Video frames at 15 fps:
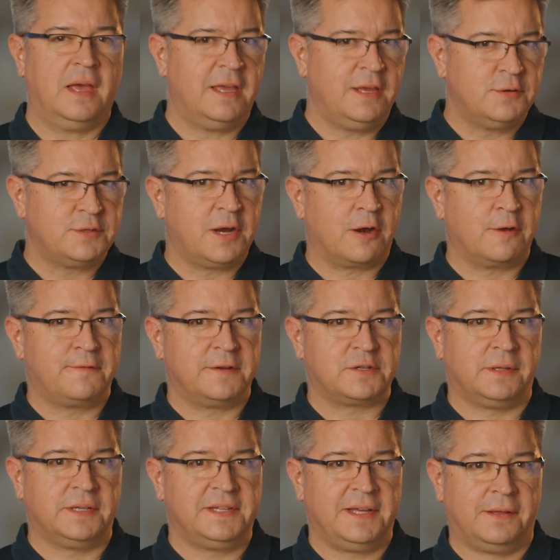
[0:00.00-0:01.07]
Using
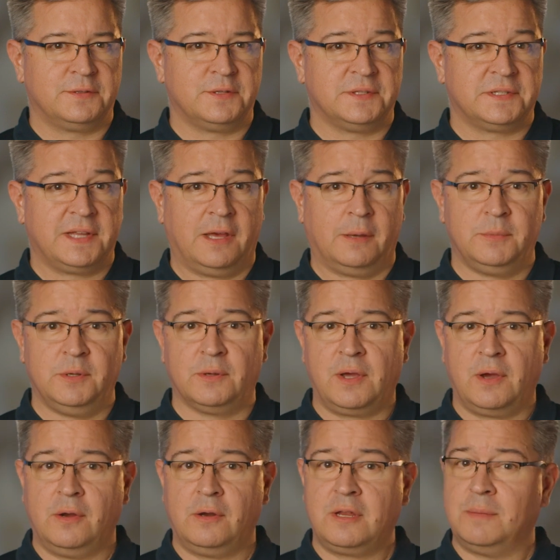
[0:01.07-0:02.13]
artificial intelligence to help you
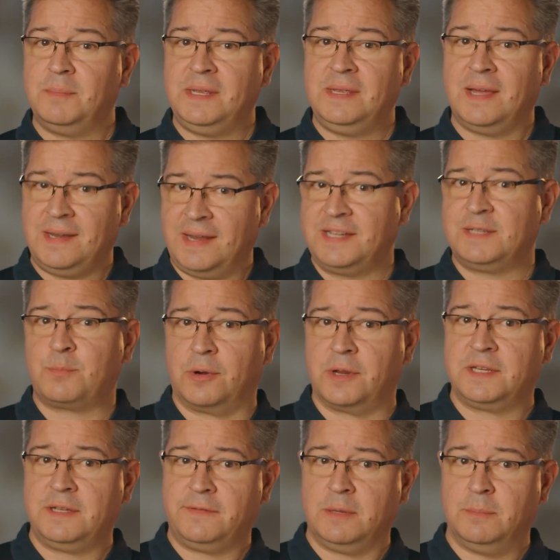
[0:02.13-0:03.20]
code can be a nice
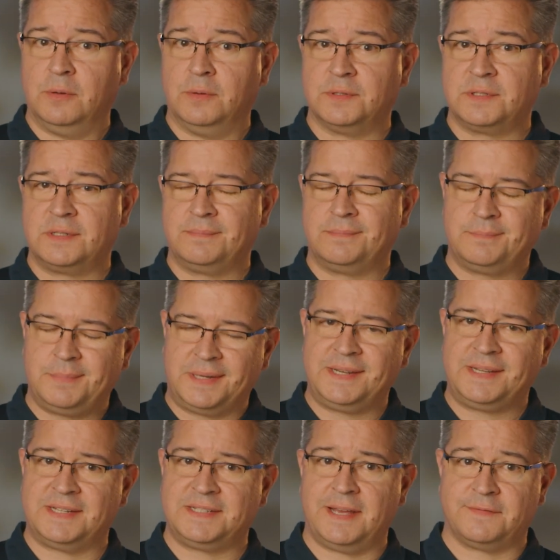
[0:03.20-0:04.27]
productivity boost, but
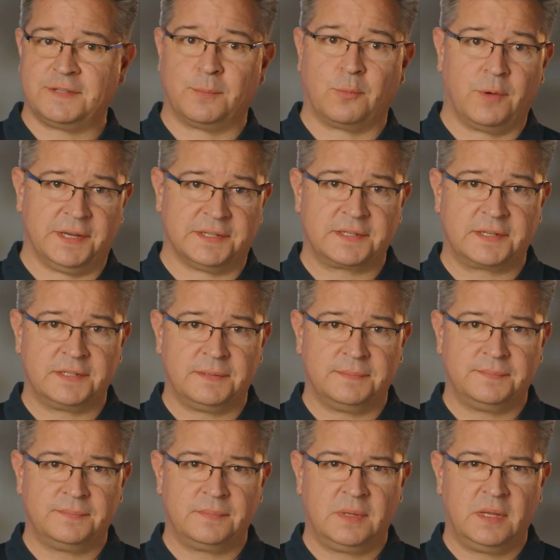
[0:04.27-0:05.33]
it does have some risks.
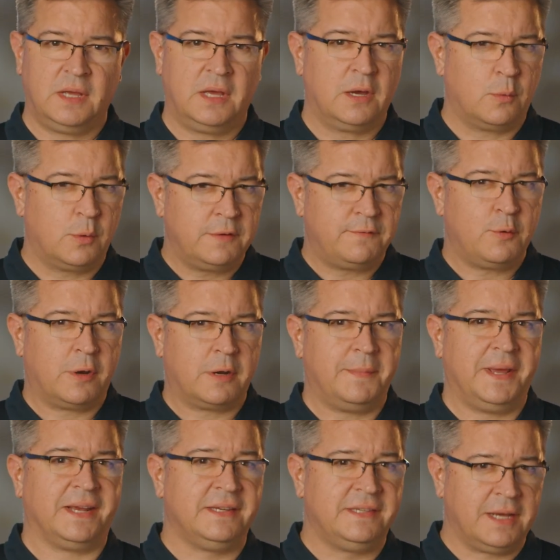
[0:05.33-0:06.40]
What if you want to
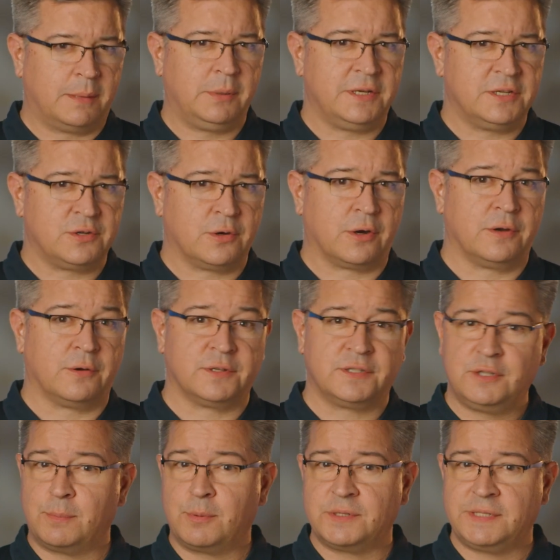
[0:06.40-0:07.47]
make doubly sure your
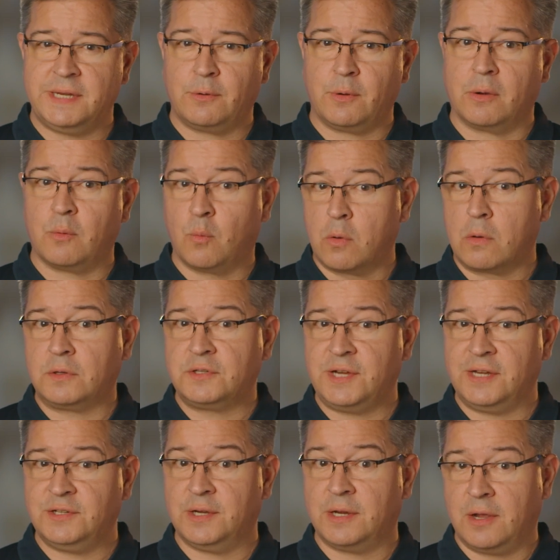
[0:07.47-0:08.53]
super secret,
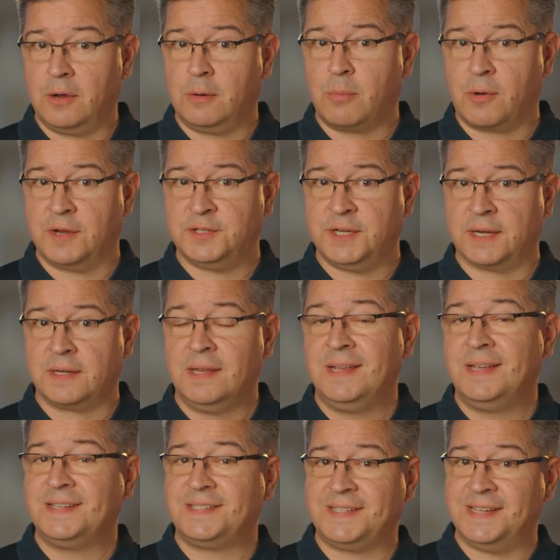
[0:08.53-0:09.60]
world-changing code project
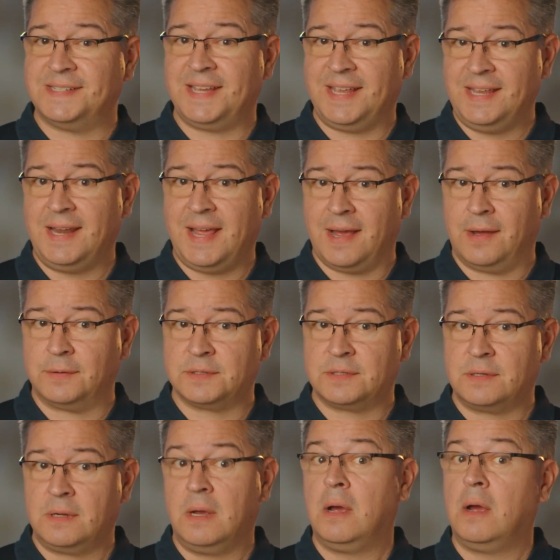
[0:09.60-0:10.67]
stays
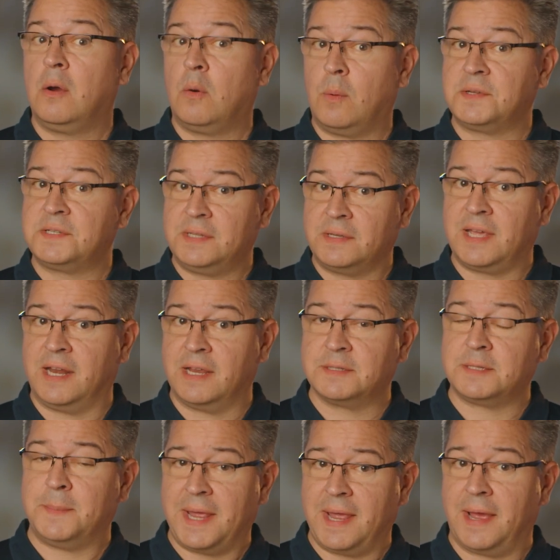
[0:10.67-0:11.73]
in-house while still getting
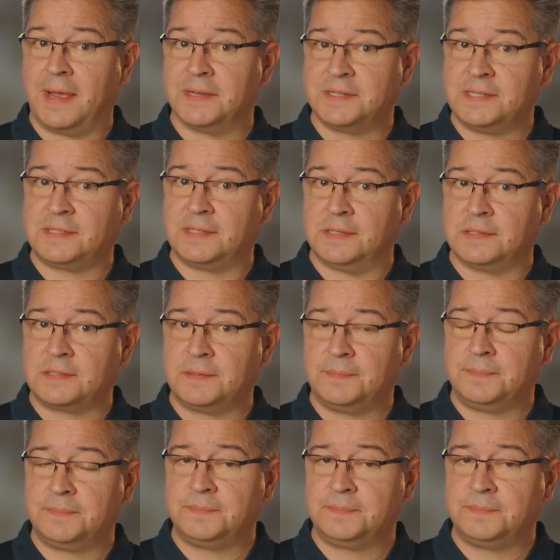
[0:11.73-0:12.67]
some A I assistance?